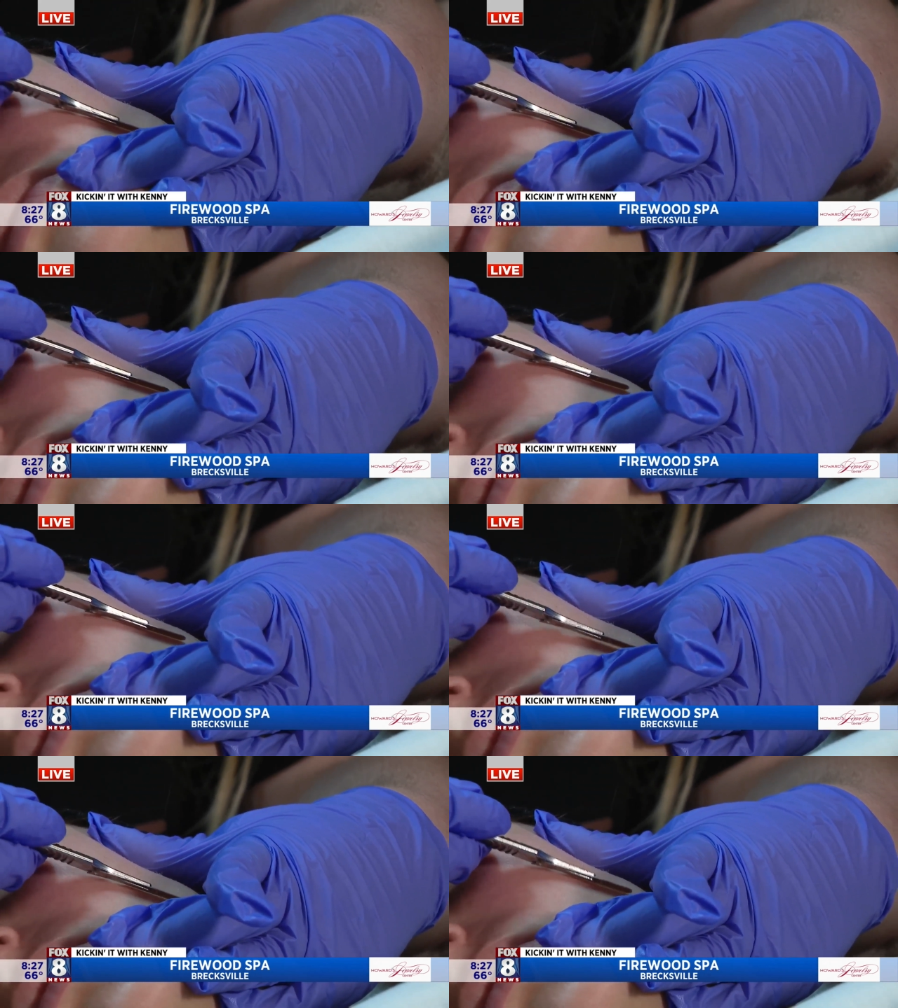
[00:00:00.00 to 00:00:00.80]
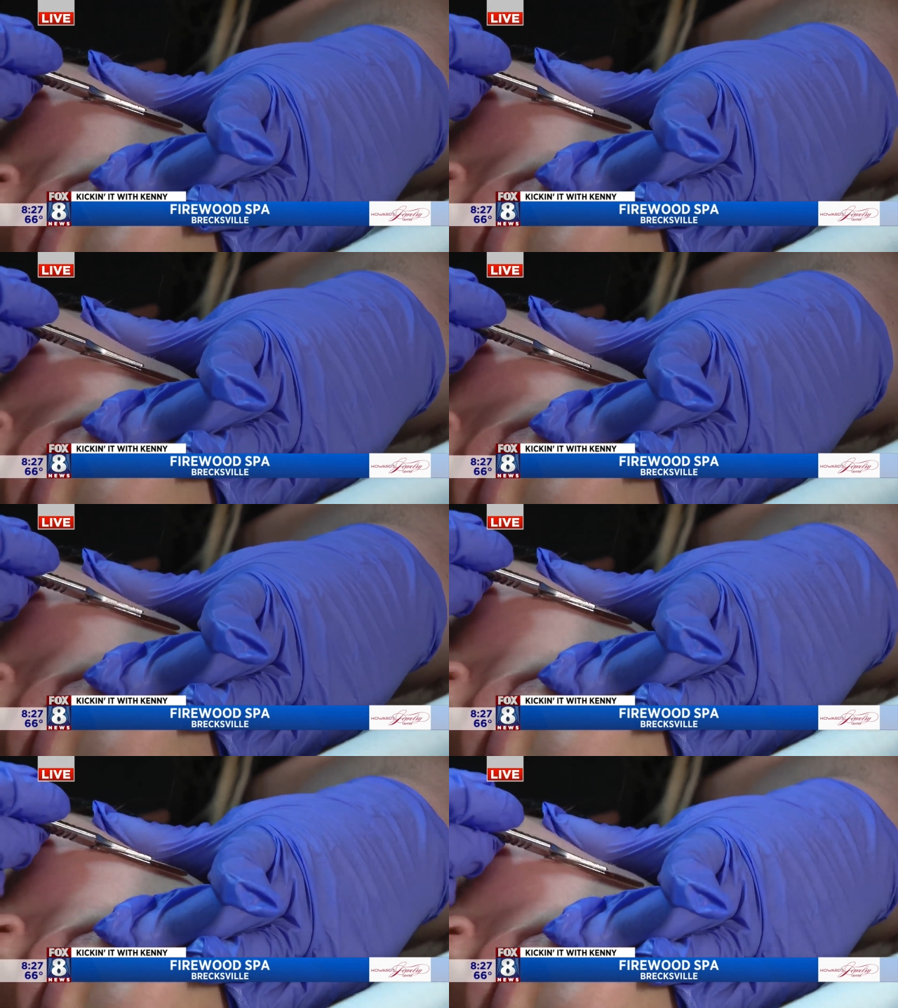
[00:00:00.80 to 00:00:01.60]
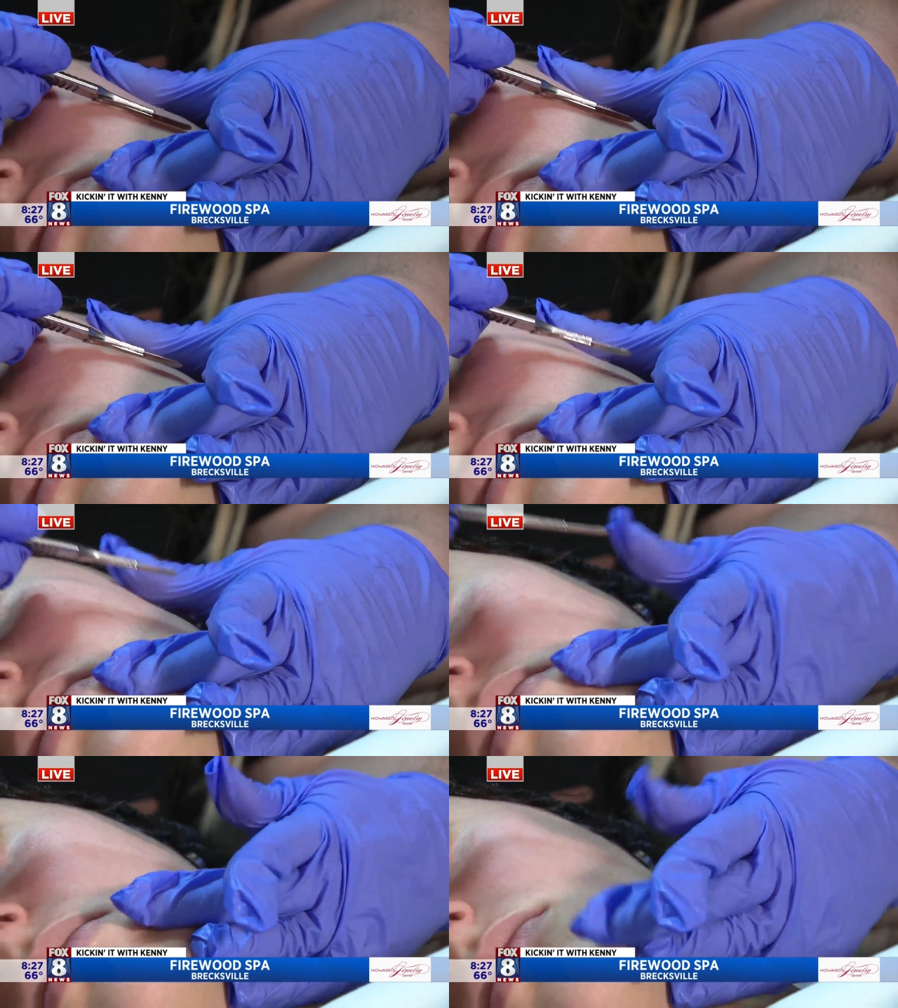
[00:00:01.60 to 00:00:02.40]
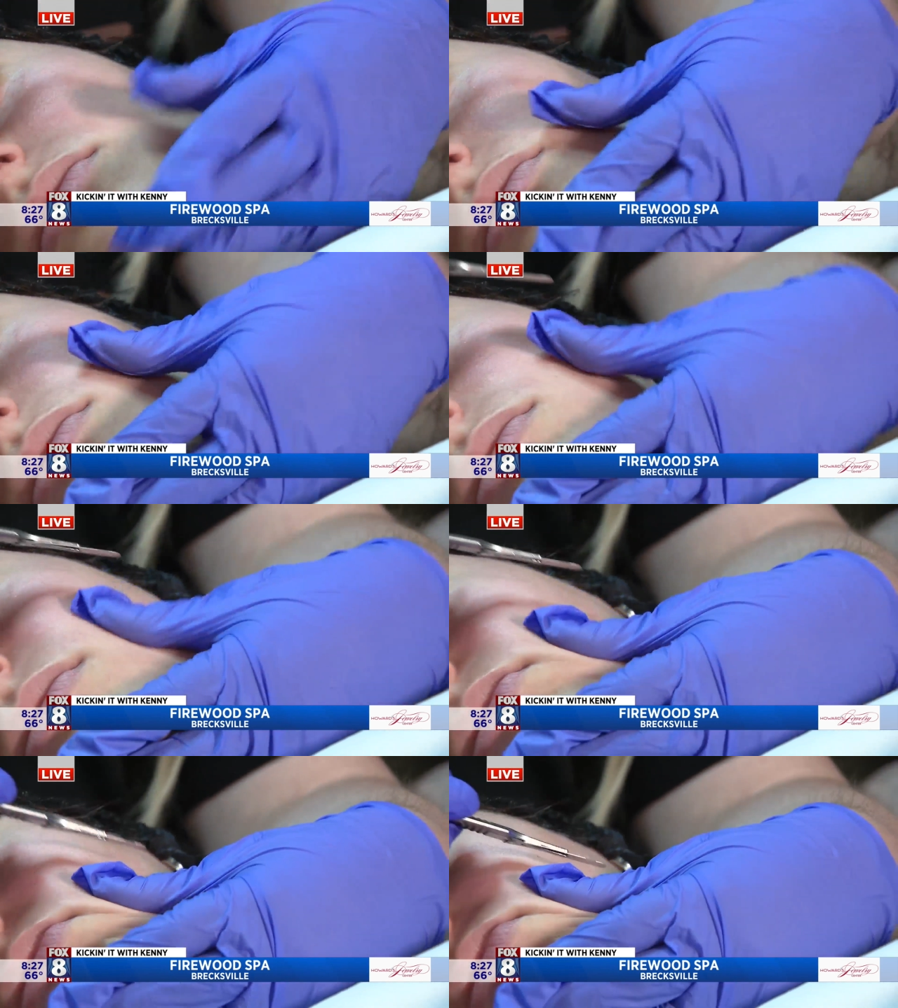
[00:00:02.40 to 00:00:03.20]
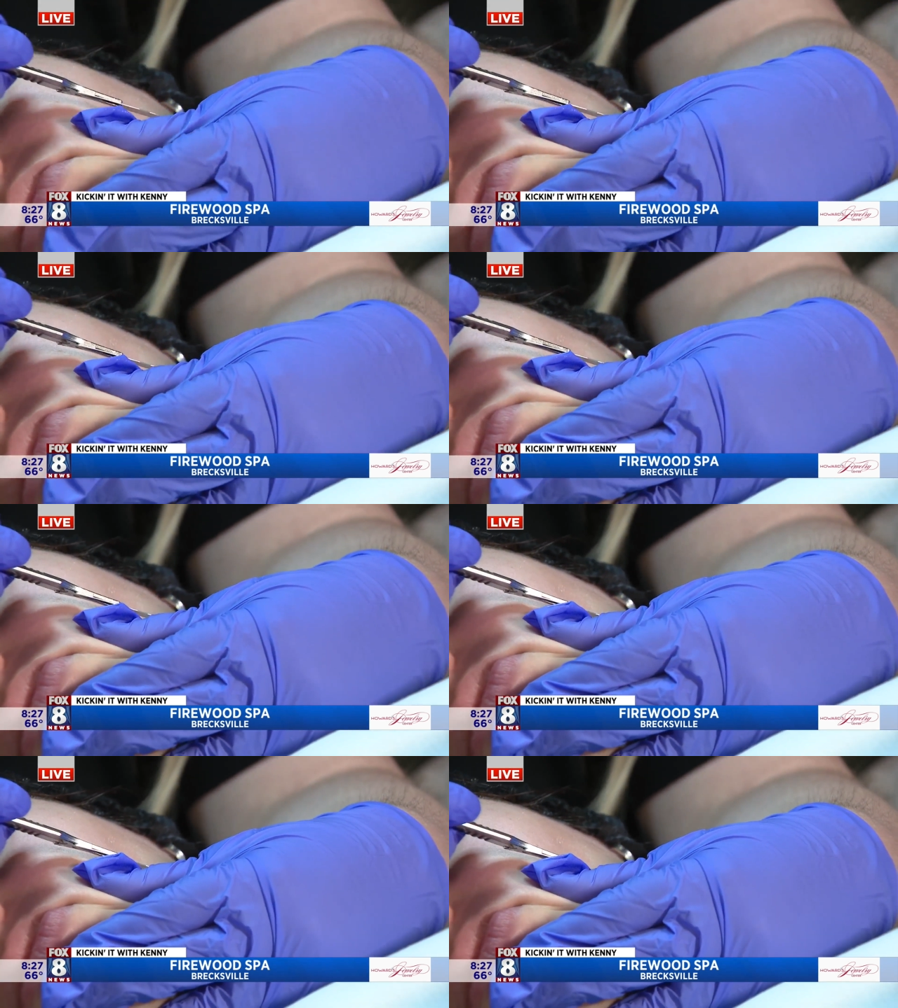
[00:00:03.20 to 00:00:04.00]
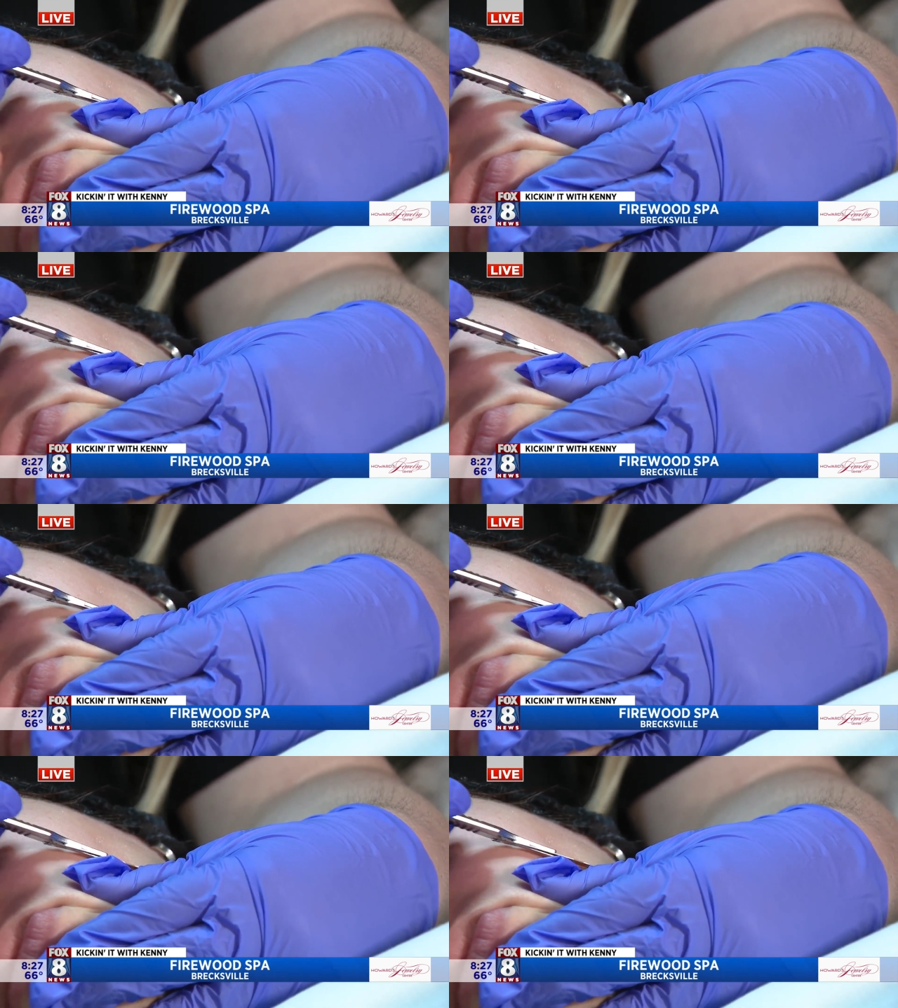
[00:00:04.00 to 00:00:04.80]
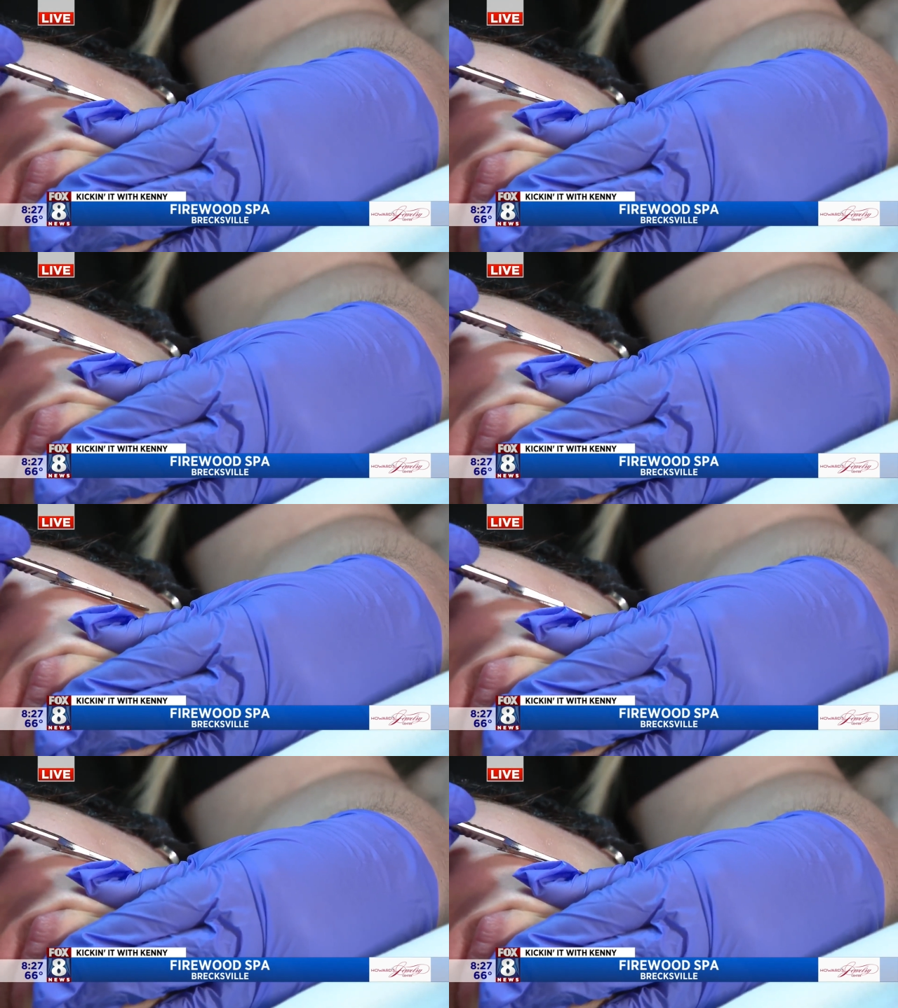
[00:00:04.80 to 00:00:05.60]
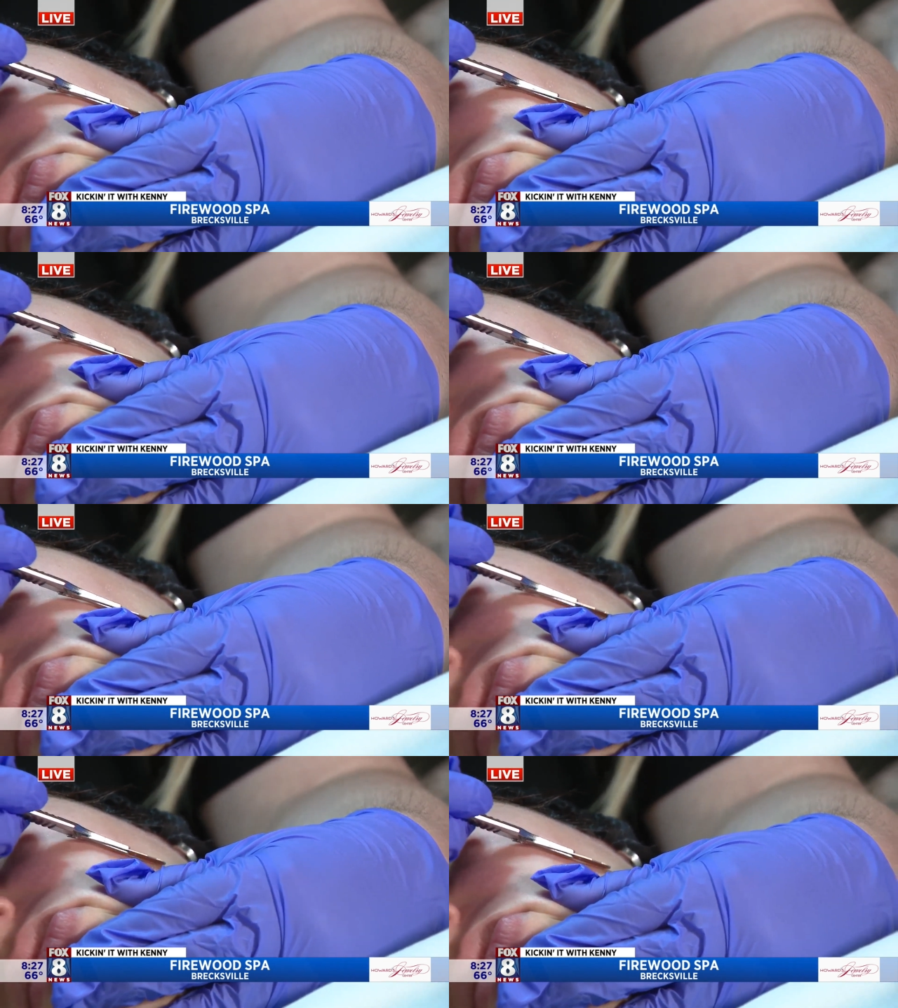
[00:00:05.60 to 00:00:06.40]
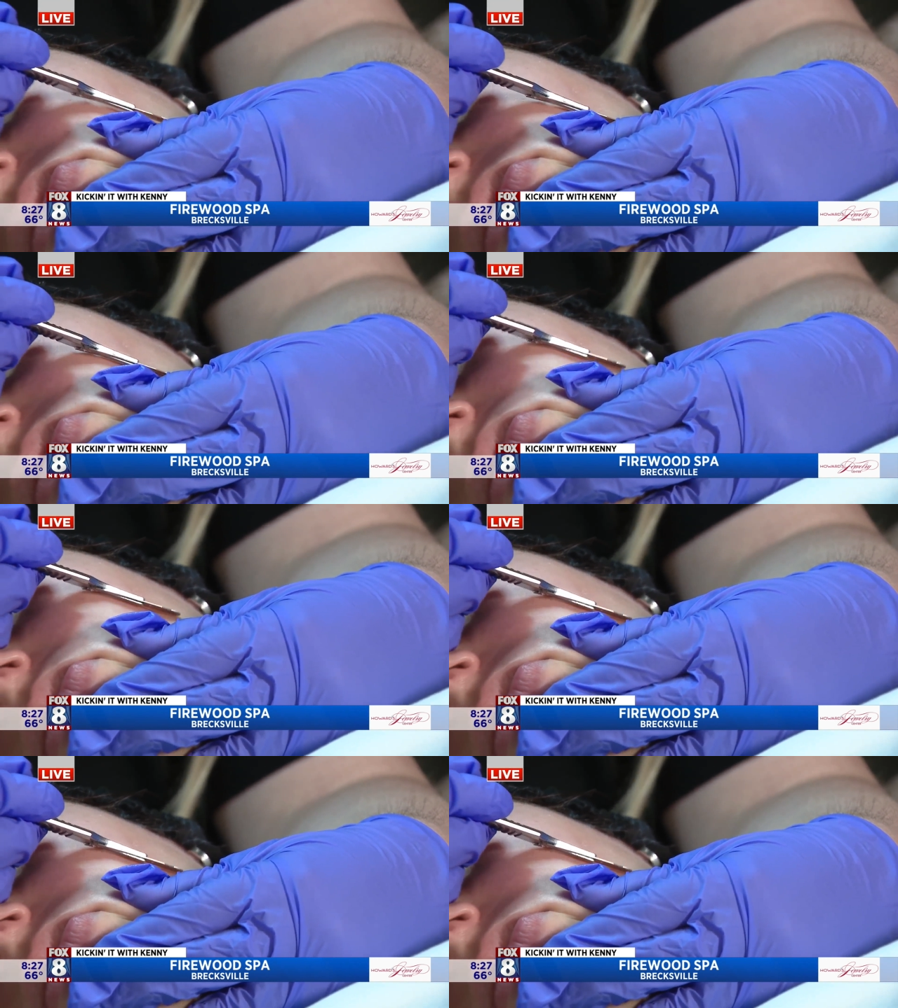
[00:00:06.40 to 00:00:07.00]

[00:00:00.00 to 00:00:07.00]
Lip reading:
(no speaker visible)